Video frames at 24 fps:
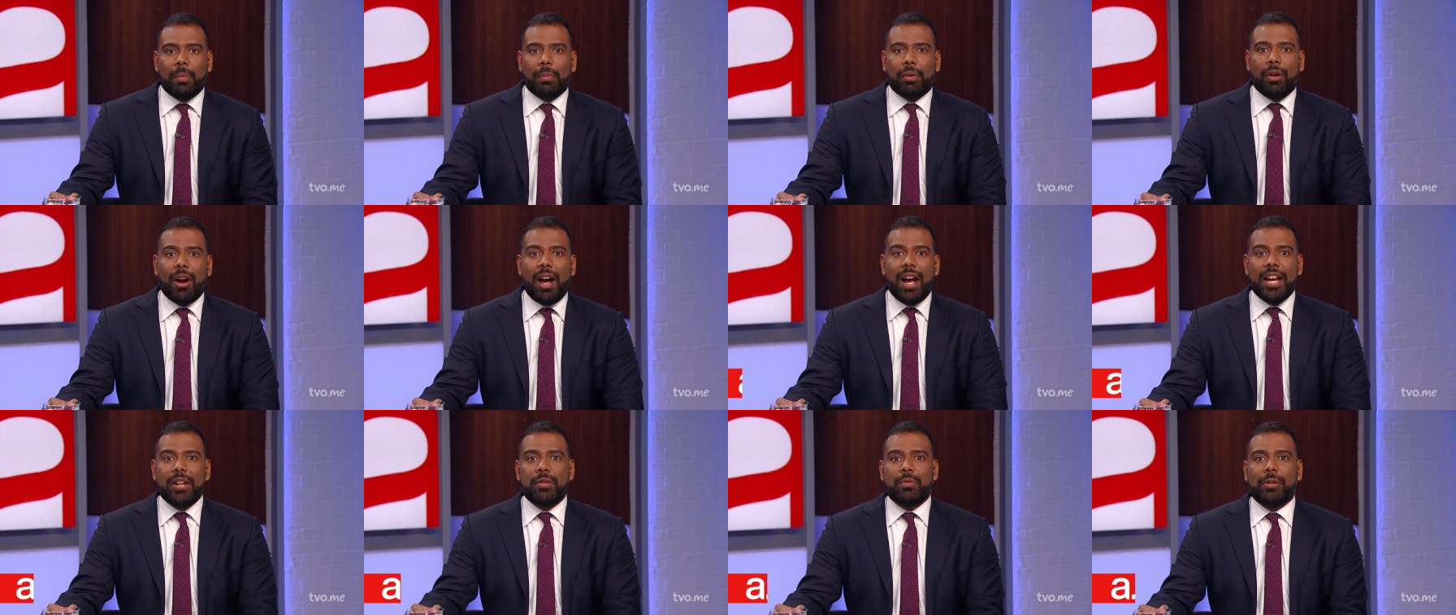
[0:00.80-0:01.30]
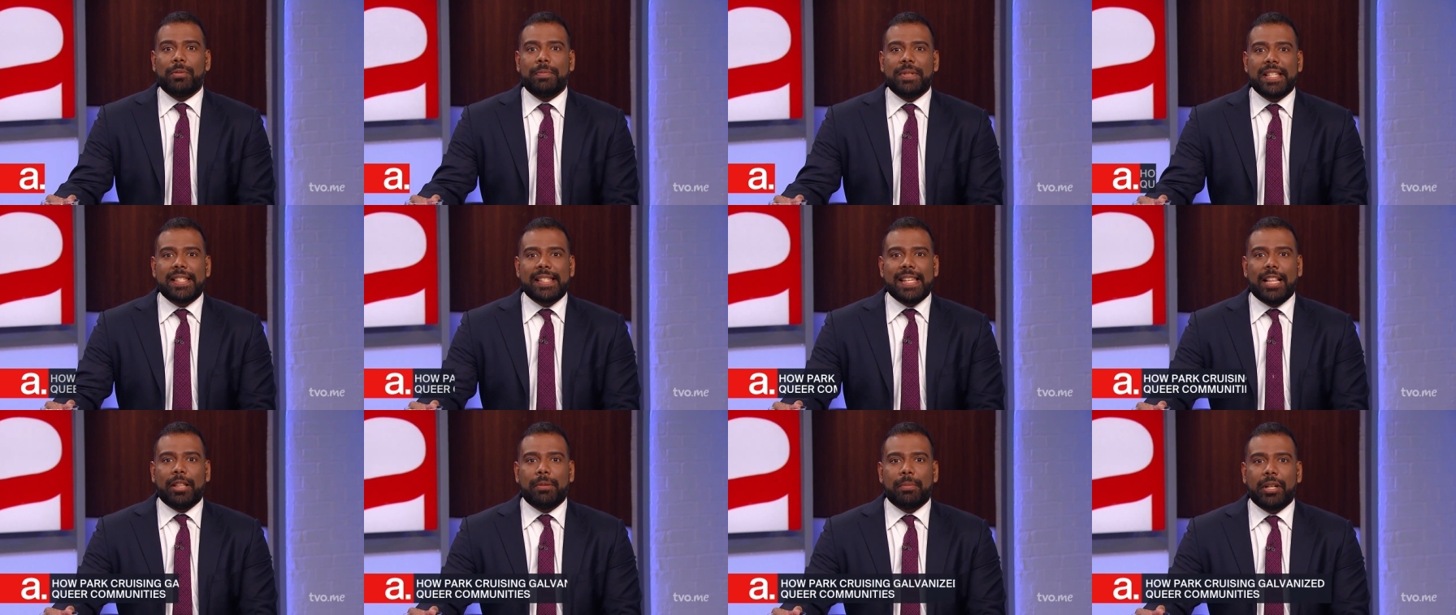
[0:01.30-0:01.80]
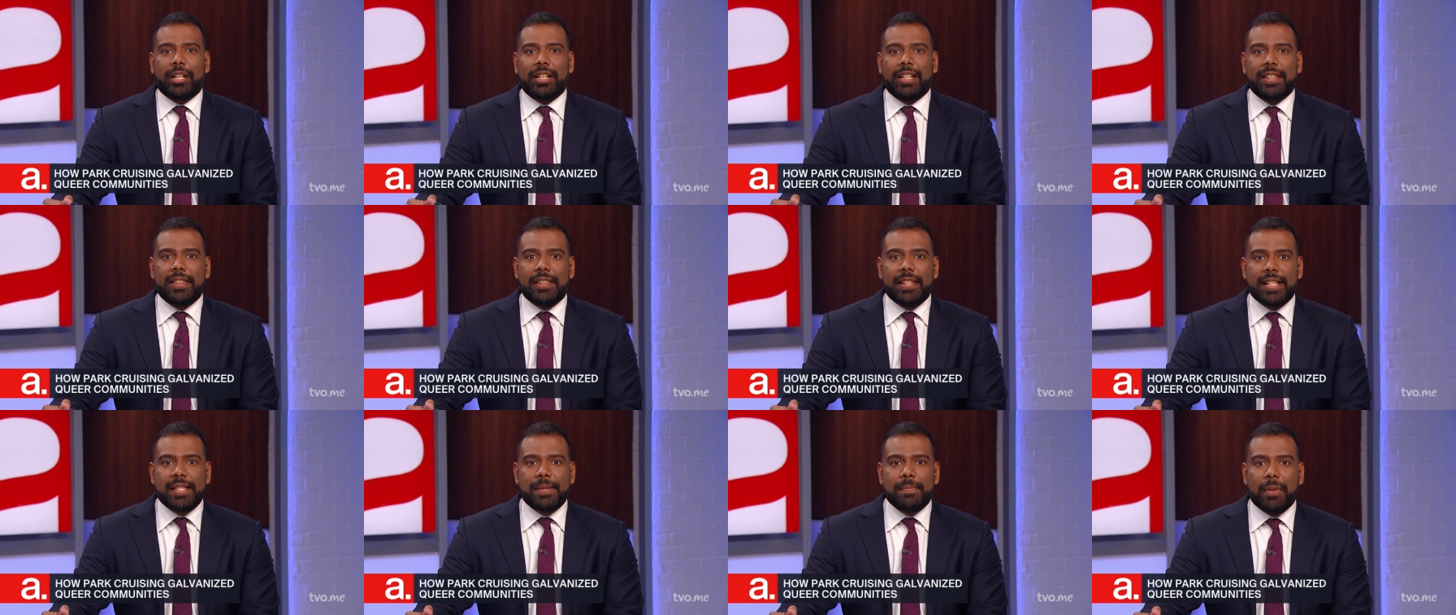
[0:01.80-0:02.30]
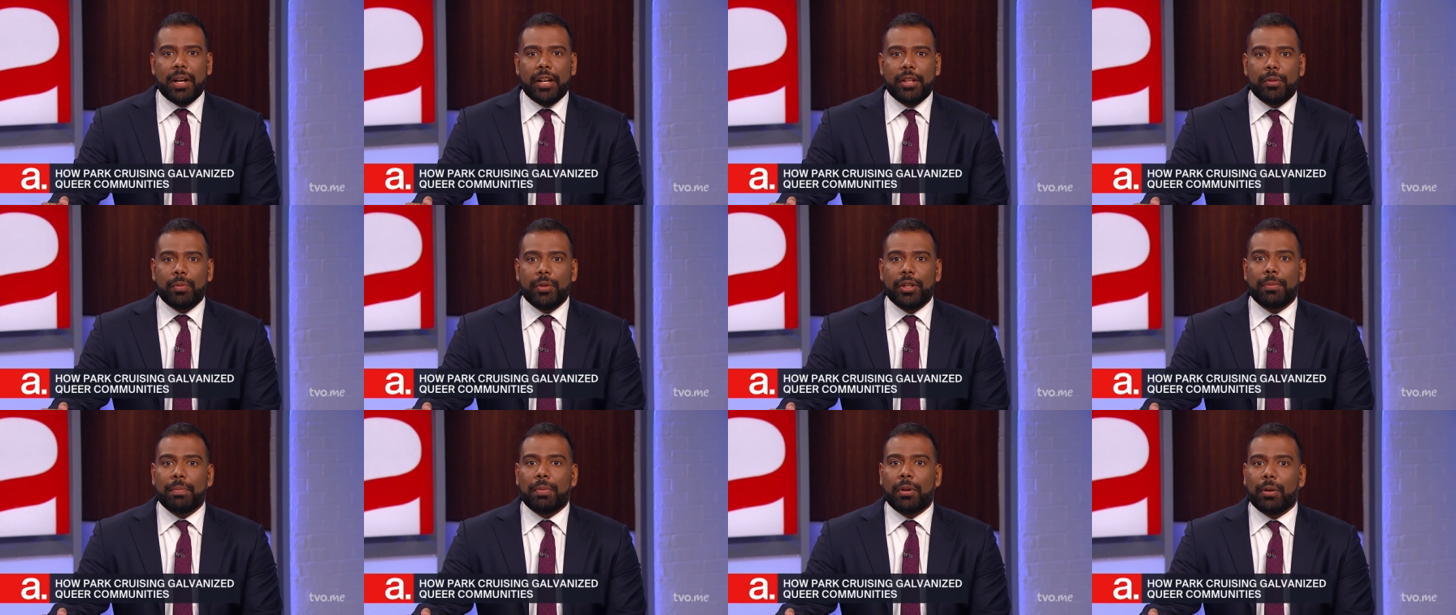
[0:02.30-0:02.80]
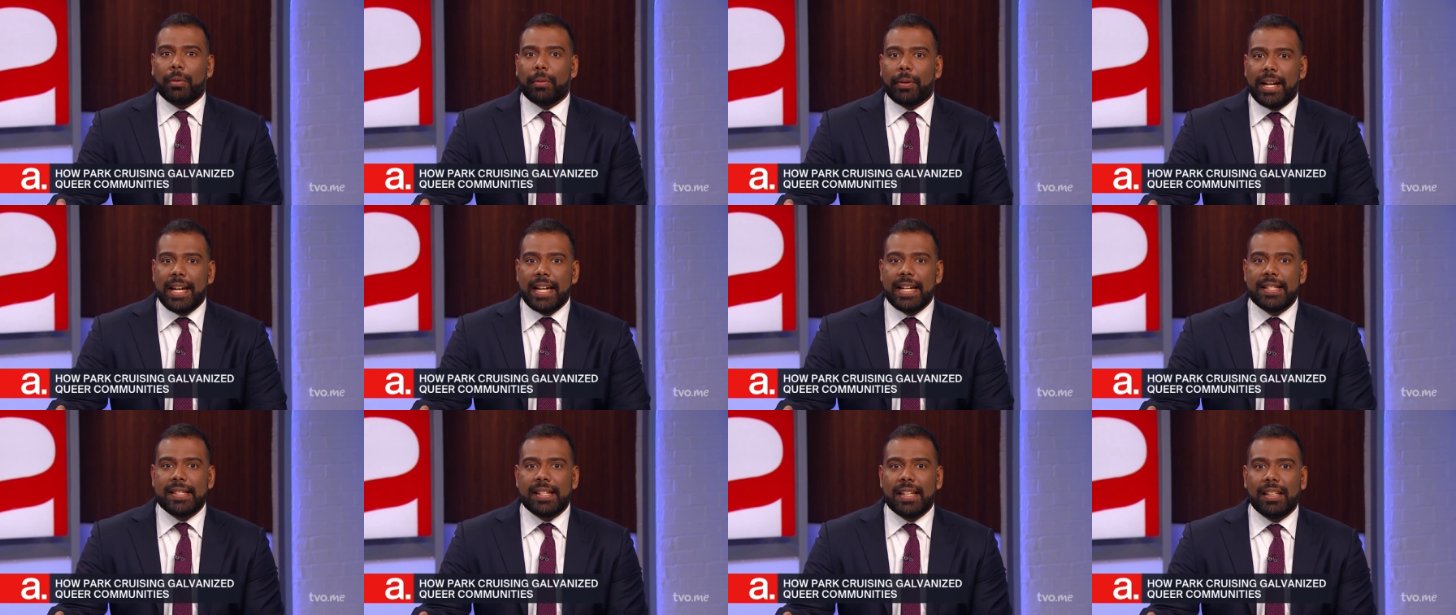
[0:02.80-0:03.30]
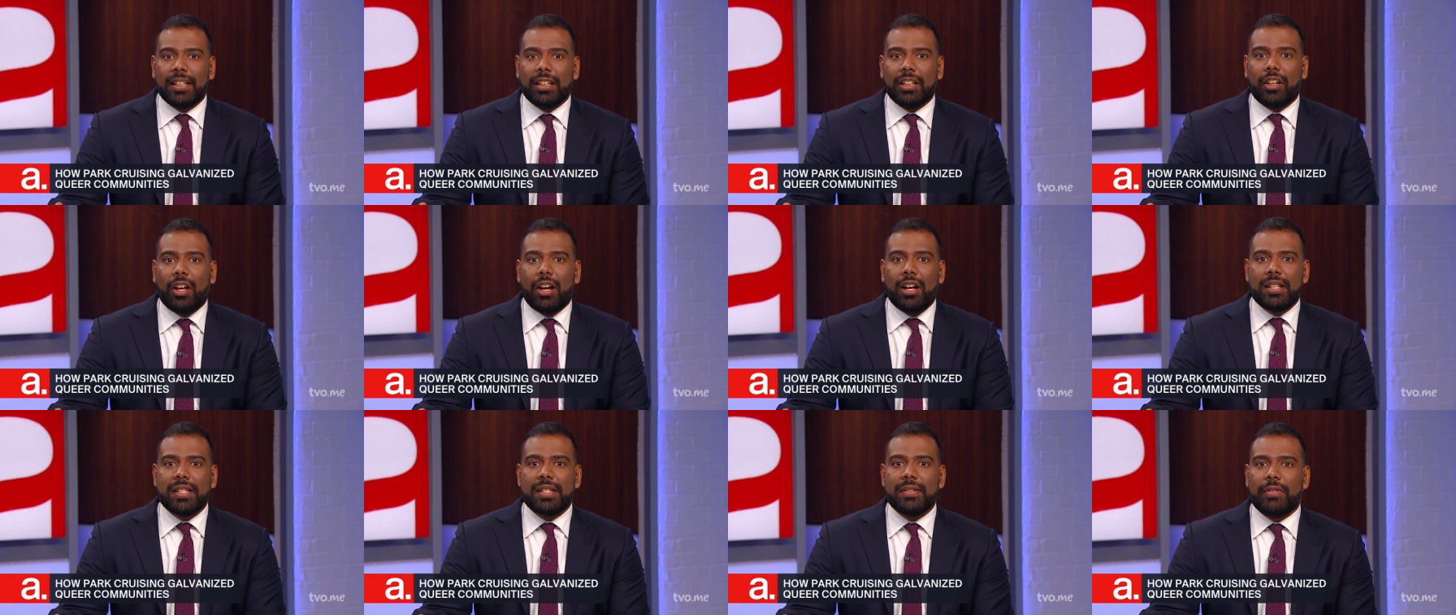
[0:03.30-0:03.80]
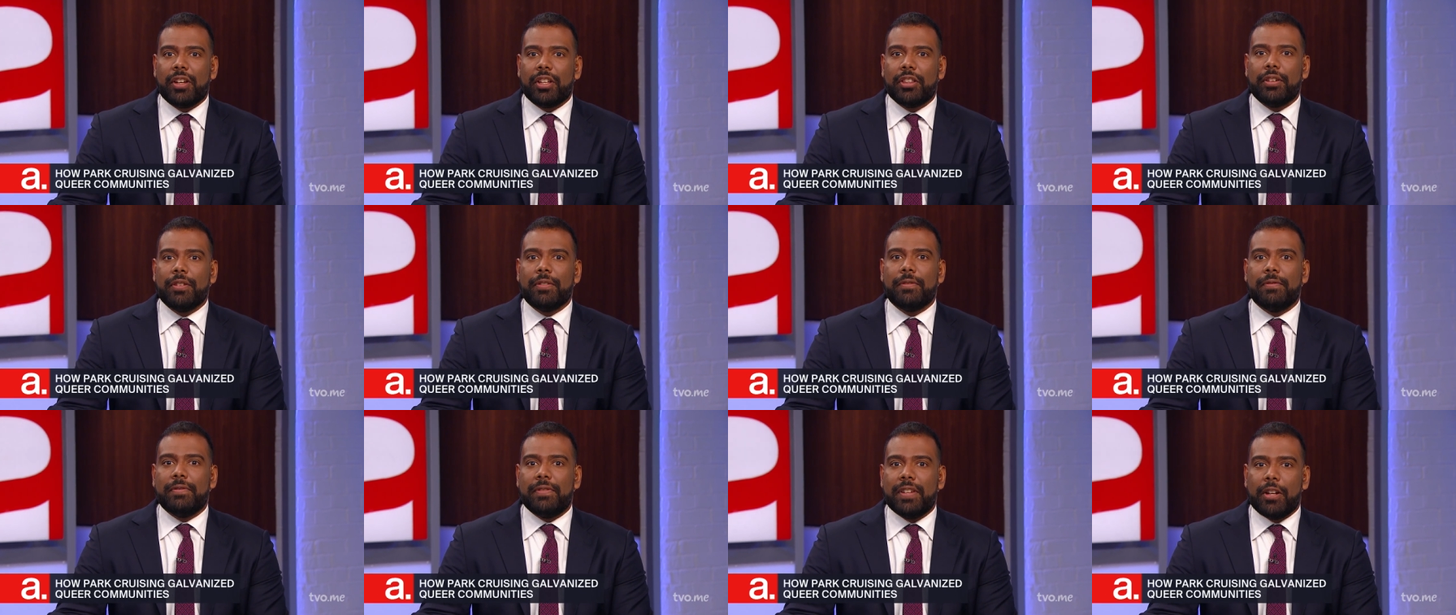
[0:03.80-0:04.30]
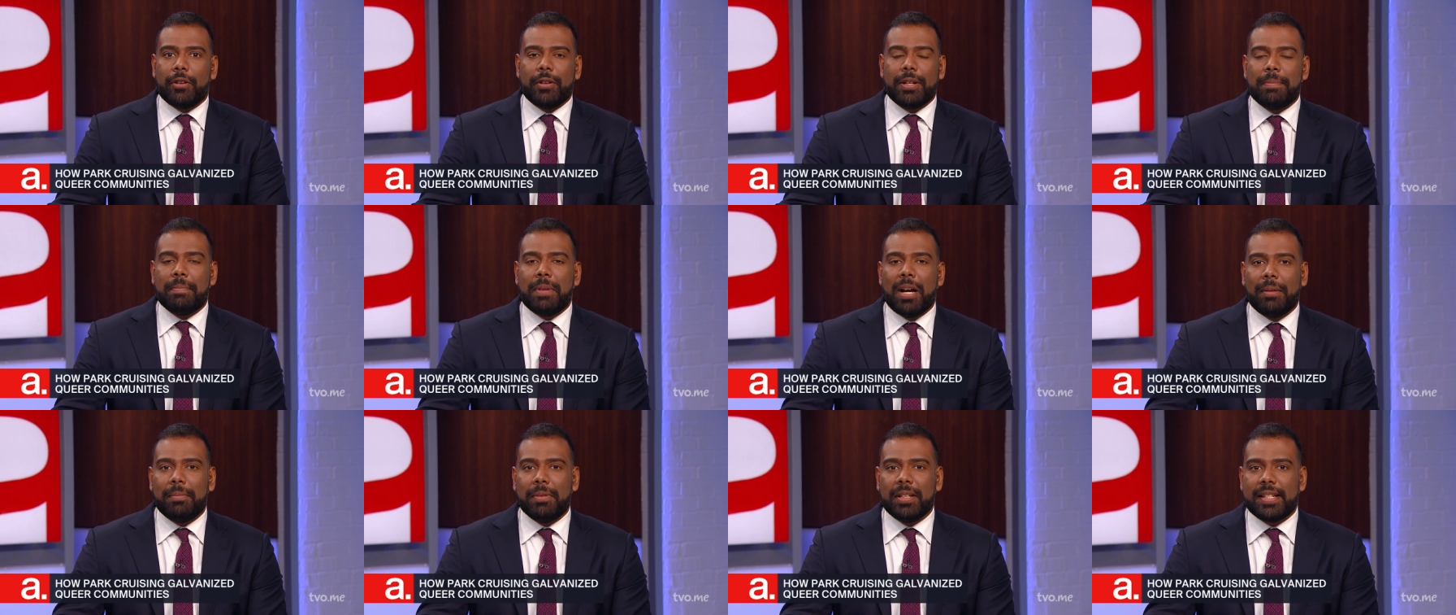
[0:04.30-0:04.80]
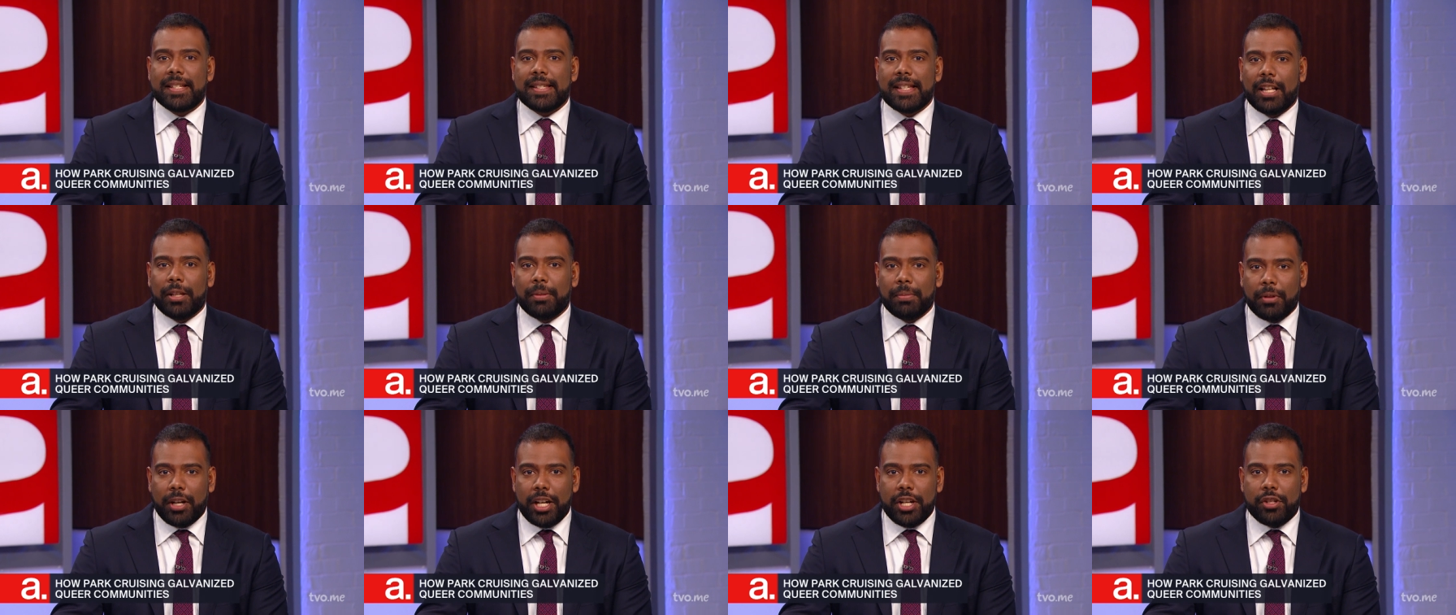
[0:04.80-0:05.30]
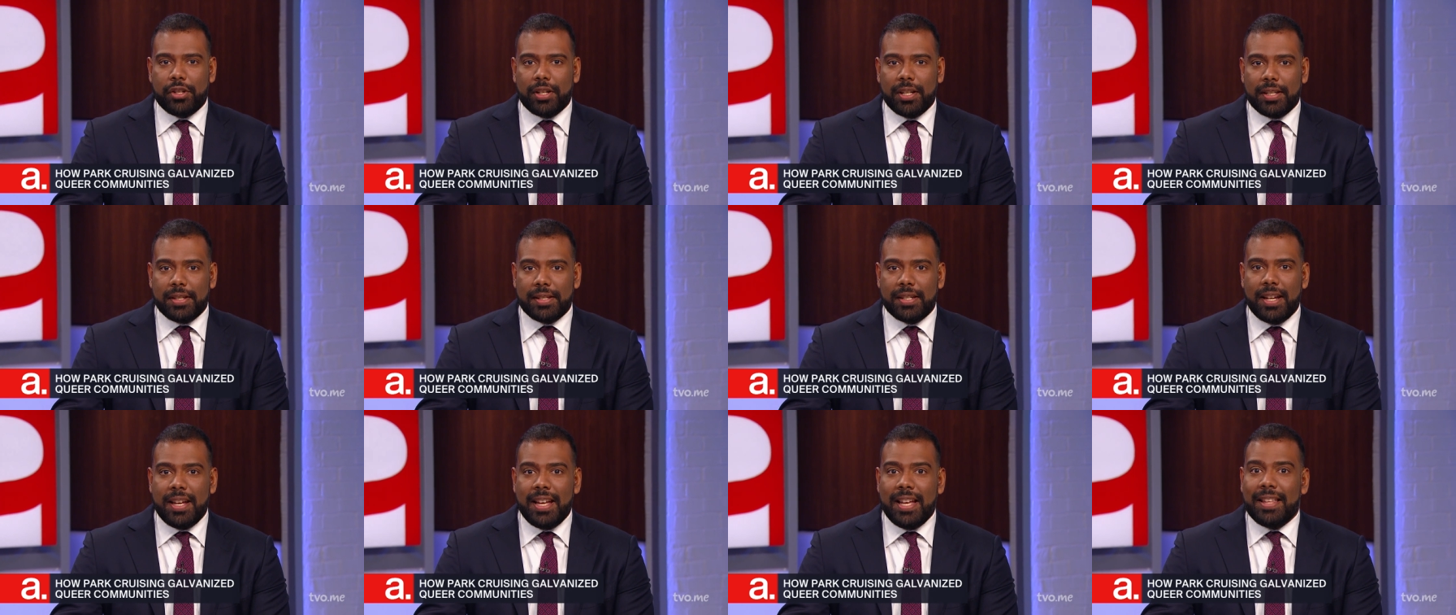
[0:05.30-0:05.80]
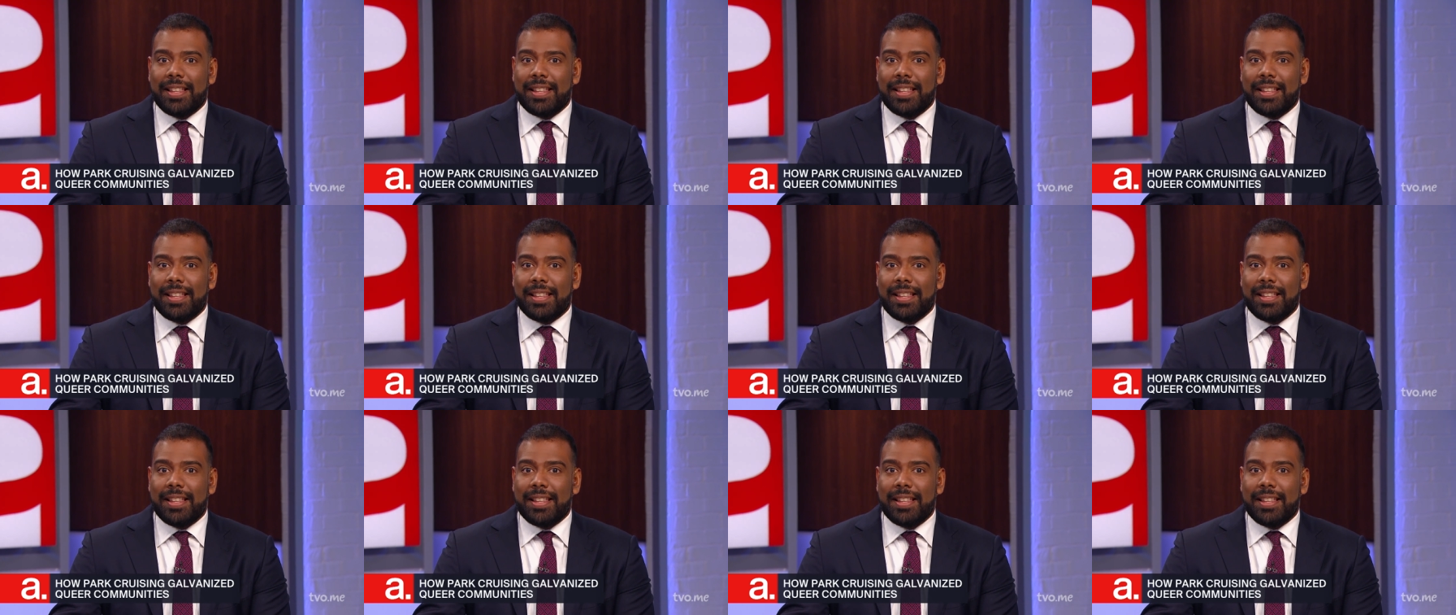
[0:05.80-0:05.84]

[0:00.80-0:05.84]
Pride will be celebrated this month with parades and lots of other very public celebrations.